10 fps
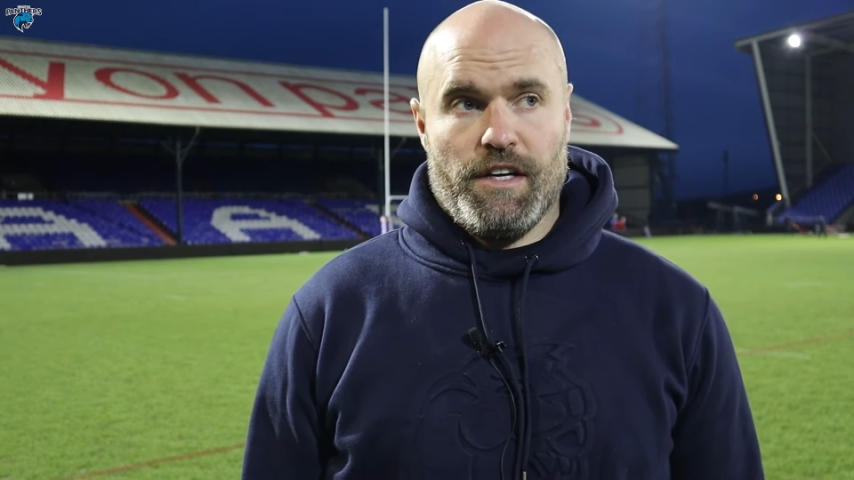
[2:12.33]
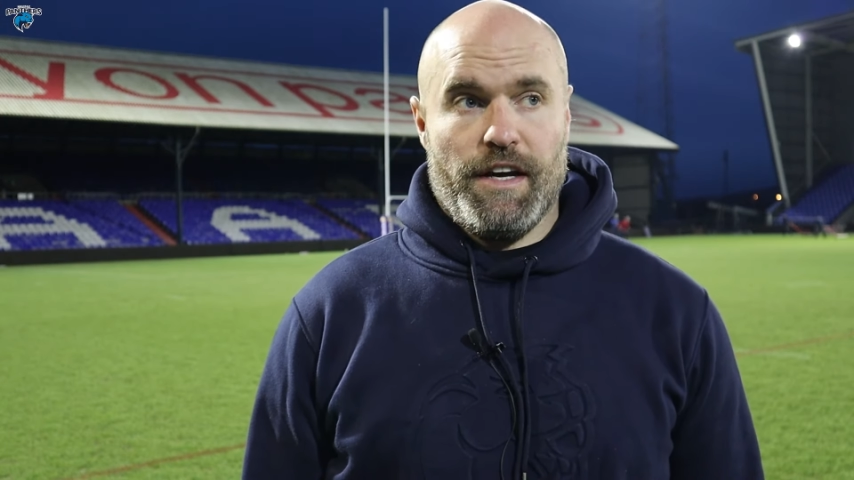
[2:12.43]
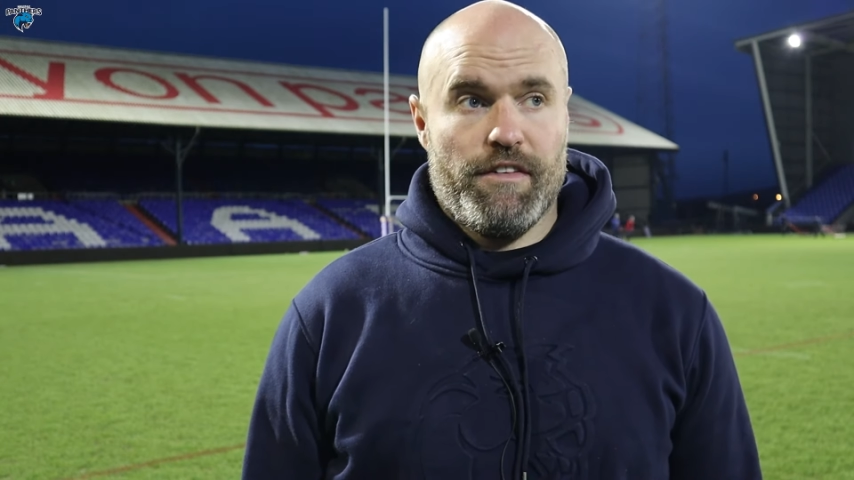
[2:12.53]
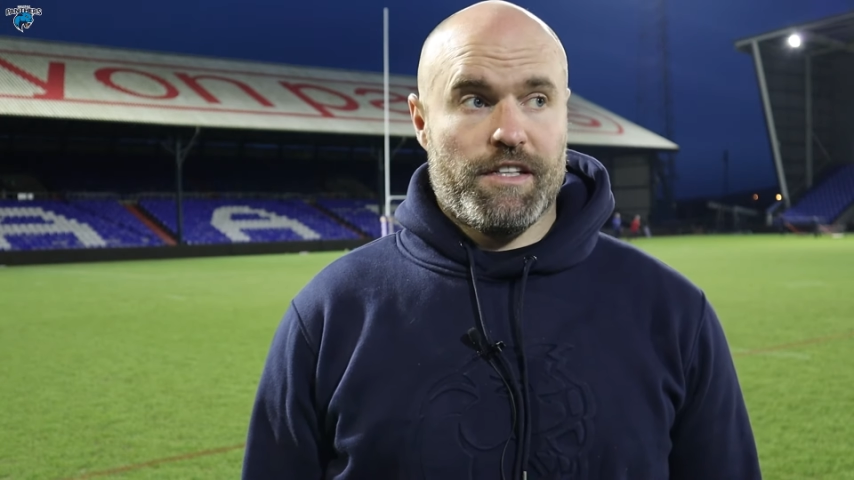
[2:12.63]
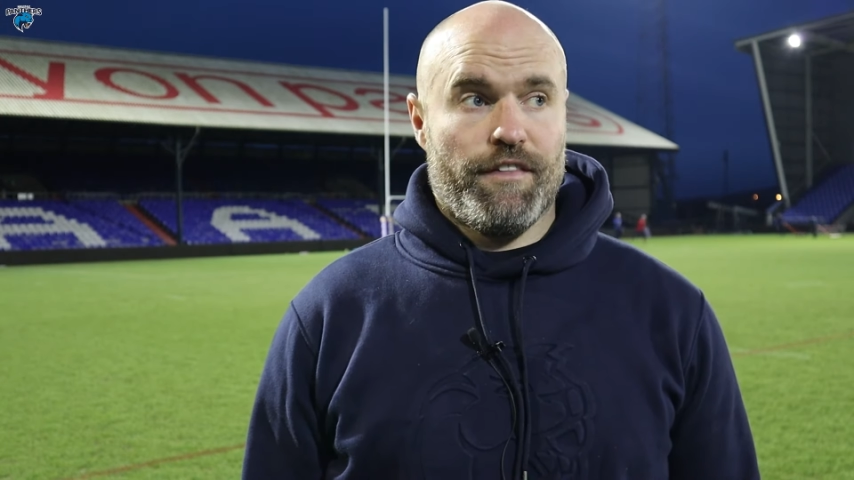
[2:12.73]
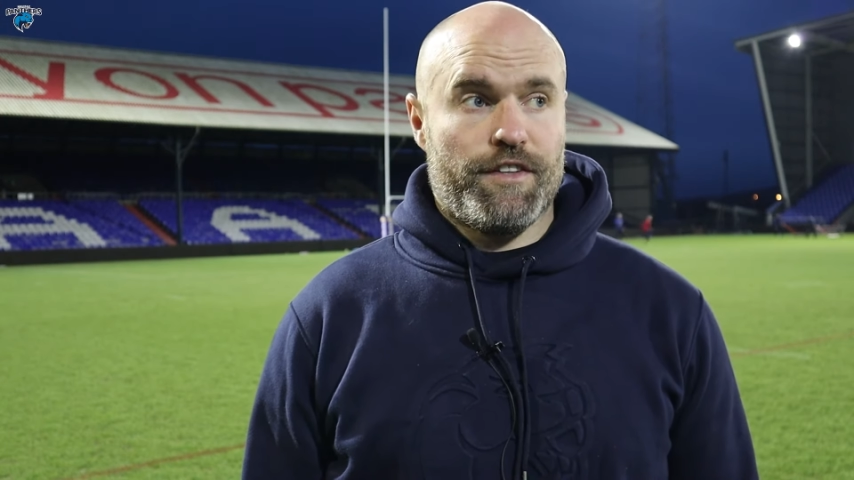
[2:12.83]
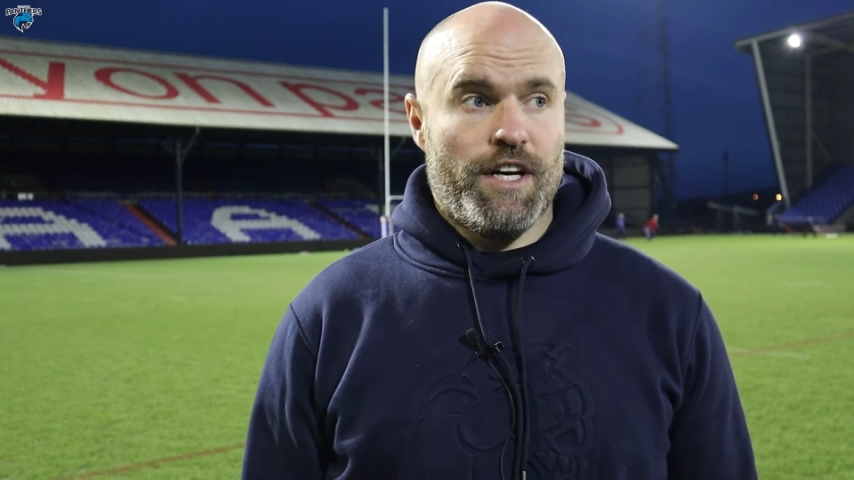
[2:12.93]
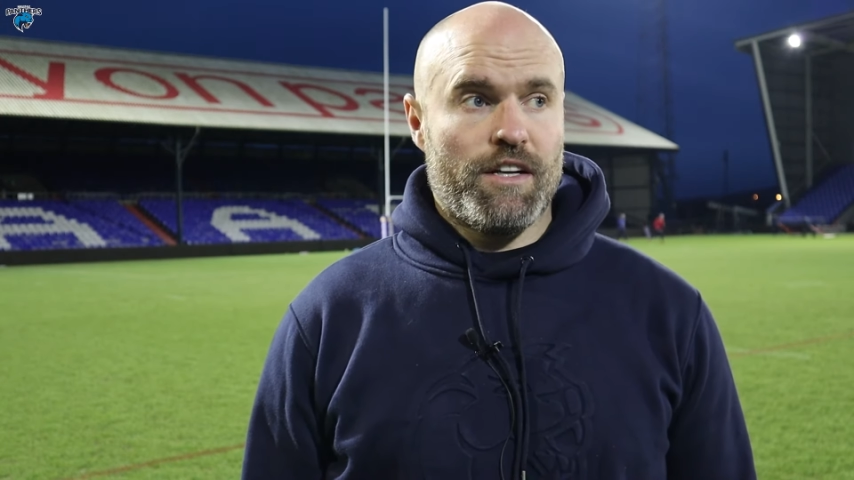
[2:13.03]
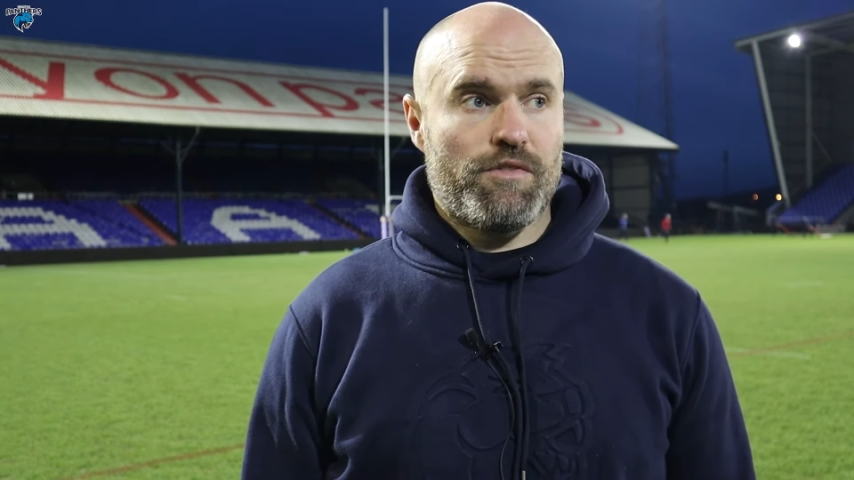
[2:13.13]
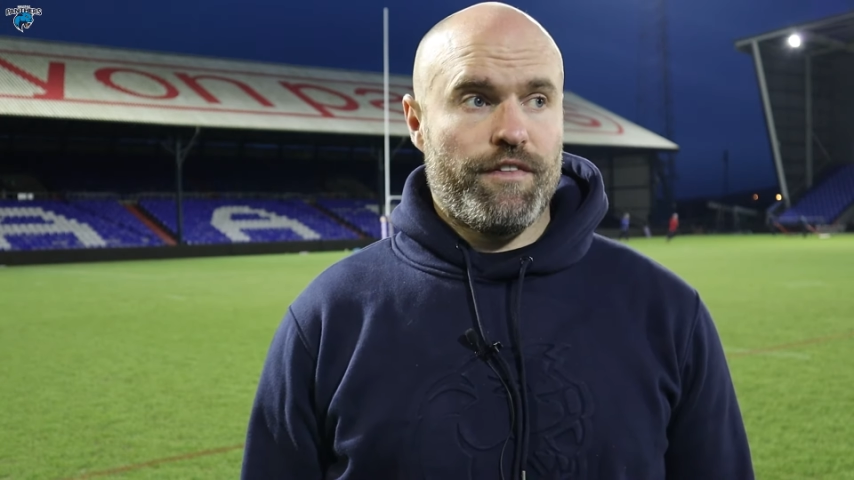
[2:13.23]
gave ourselves a
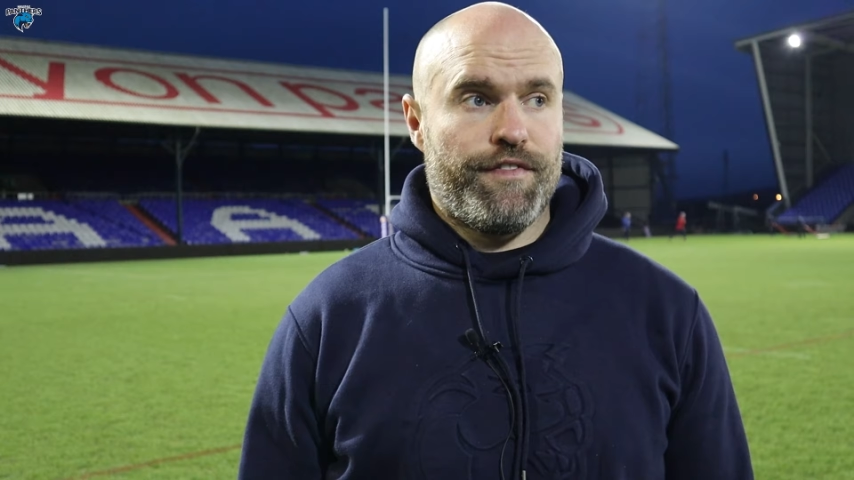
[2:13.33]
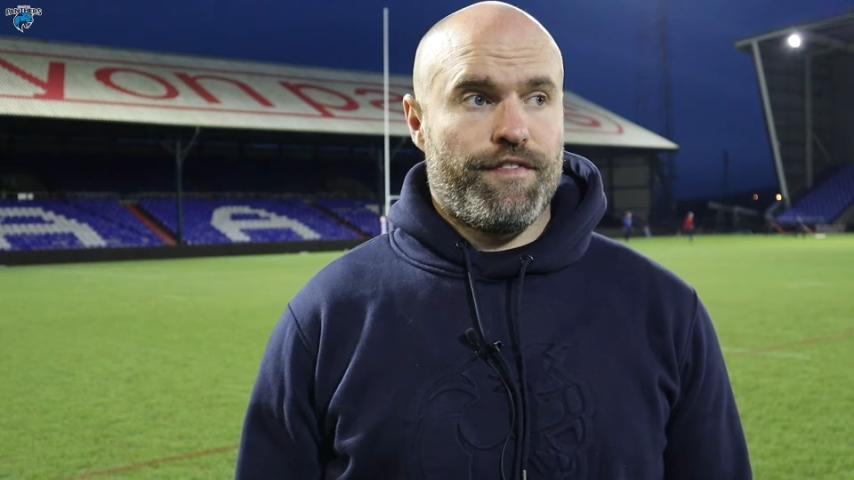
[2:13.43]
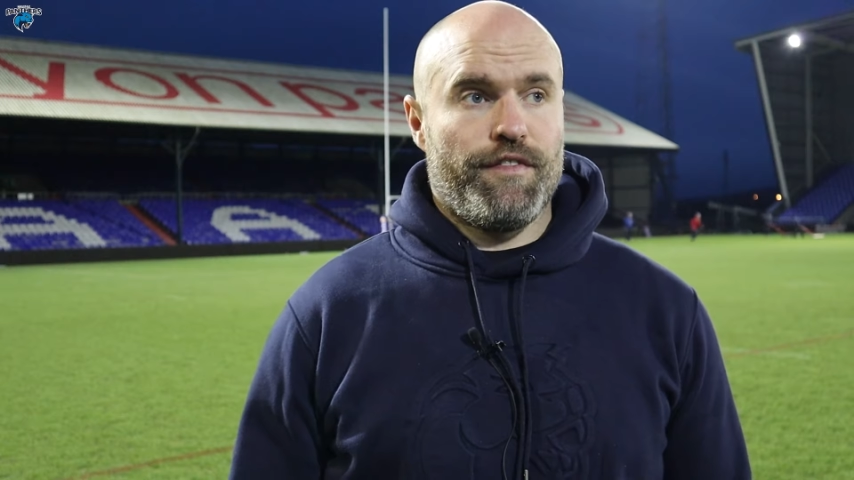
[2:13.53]
chance with